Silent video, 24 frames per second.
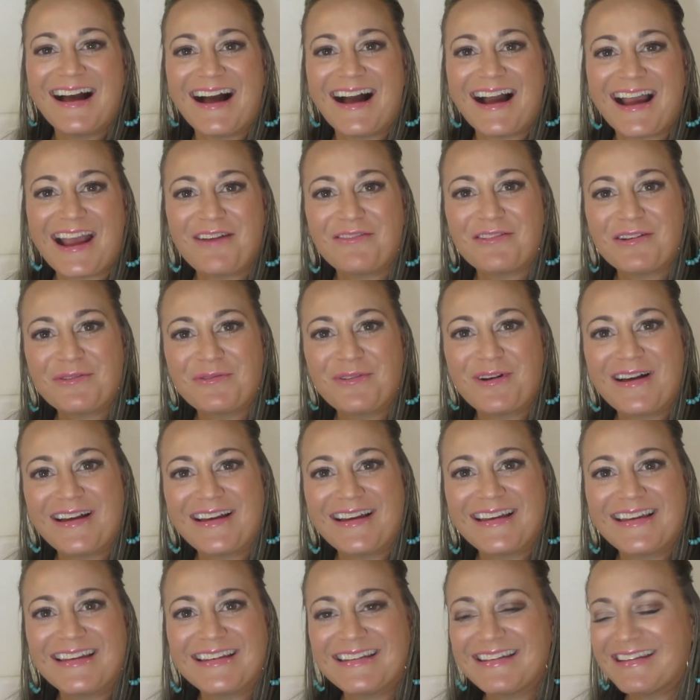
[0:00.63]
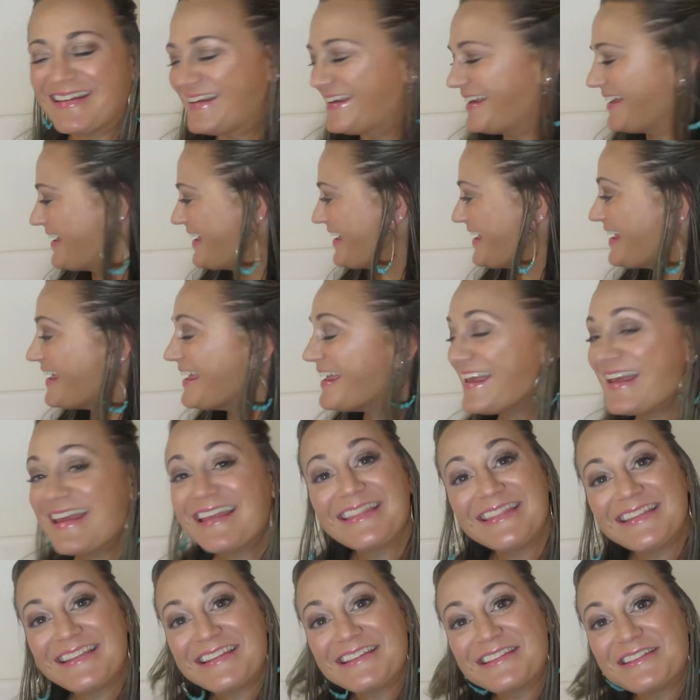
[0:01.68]
Hi everyone!
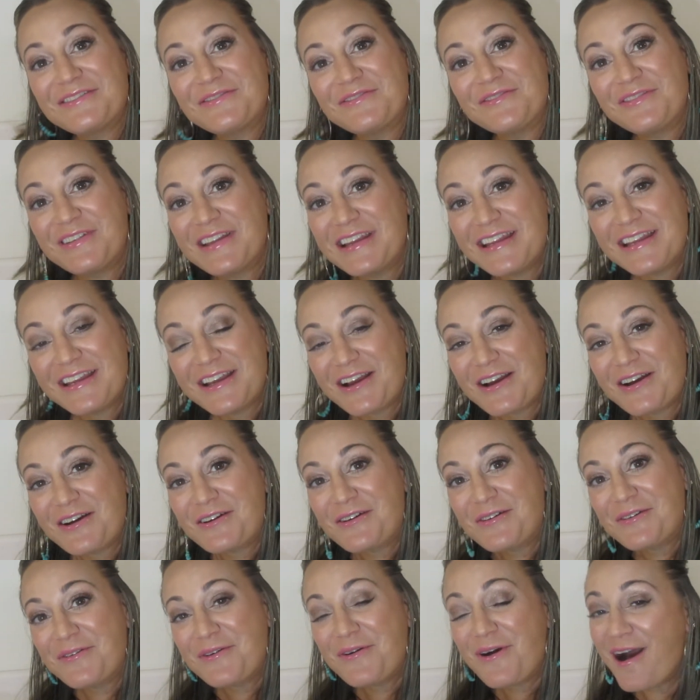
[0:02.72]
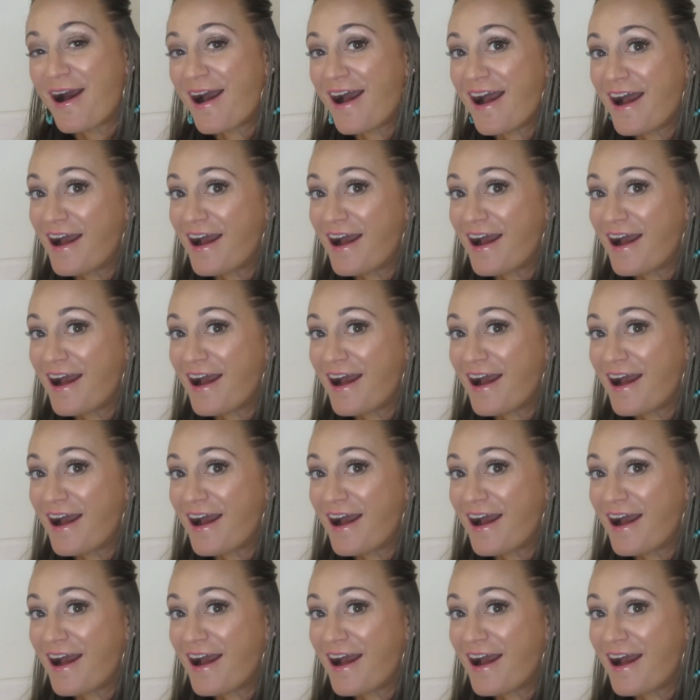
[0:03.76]
In this video,